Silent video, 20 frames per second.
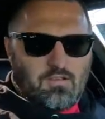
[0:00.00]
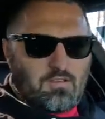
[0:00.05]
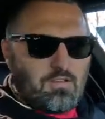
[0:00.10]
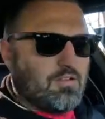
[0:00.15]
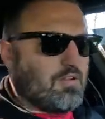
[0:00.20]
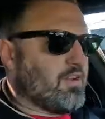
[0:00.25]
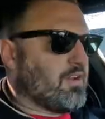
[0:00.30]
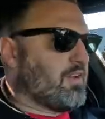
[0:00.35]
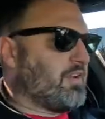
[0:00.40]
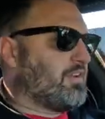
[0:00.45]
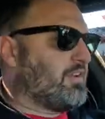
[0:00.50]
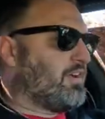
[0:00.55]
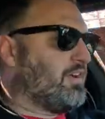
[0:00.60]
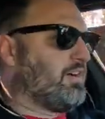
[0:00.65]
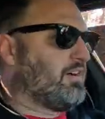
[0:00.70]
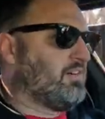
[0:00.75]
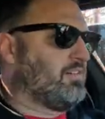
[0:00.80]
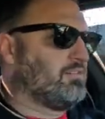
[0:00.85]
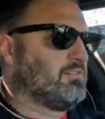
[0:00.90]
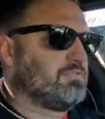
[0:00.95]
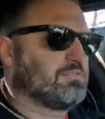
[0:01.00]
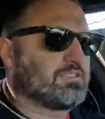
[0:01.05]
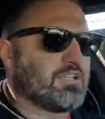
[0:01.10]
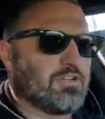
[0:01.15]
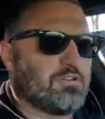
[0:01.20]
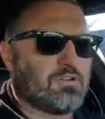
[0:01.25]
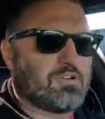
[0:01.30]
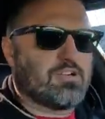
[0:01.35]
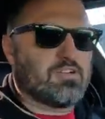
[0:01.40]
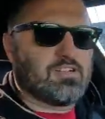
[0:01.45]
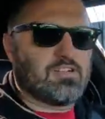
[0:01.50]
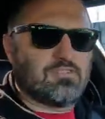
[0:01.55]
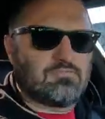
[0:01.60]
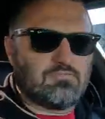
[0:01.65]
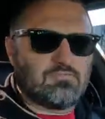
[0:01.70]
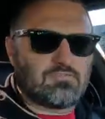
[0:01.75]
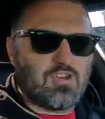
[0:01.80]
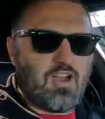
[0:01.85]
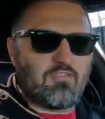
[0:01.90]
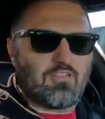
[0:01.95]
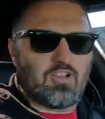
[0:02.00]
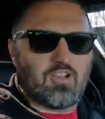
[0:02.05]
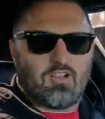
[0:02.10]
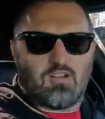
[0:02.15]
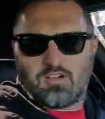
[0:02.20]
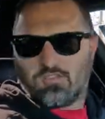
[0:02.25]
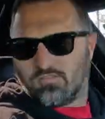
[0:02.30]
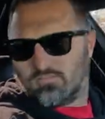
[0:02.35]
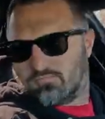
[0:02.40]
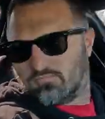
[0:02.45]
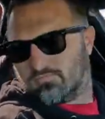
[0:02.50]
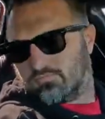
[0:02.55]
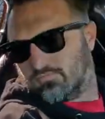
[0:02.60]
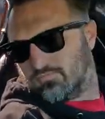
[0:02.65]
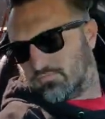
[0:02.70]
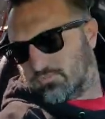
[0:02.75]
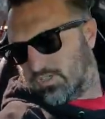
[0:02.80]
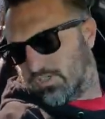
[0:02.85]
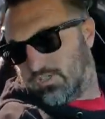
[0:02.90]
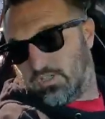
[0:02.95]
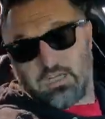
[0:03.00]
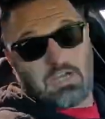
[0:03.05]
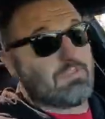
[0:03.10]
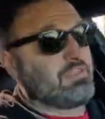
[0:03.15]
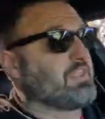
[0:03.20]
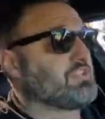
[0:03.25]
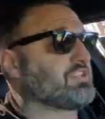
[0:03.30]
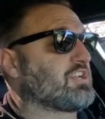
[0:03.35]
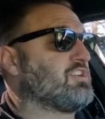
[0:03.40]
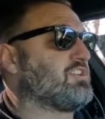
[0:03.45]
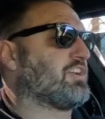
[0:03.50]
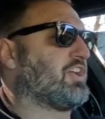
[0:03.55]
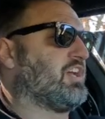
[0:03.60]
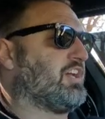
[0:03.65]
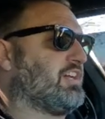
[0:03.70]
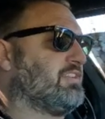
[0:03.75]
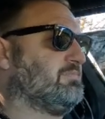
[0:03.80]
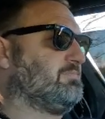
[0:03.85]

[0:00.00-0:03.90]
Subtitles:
All right, so we're driving along. Everything's going good.